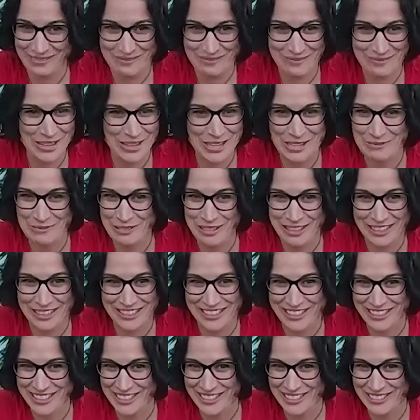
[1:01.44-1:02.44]
what you were
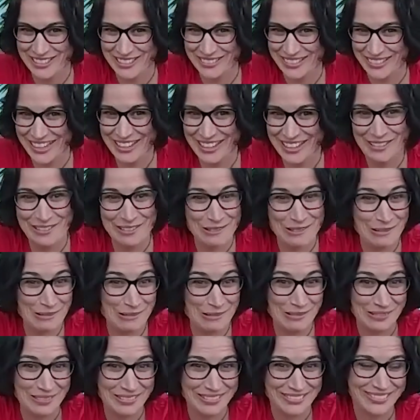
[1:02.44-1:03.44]
going to do at
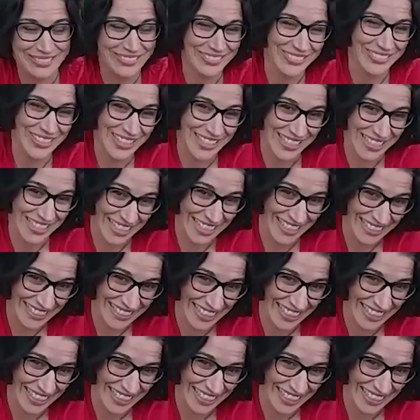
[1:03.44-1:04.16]
all, was it?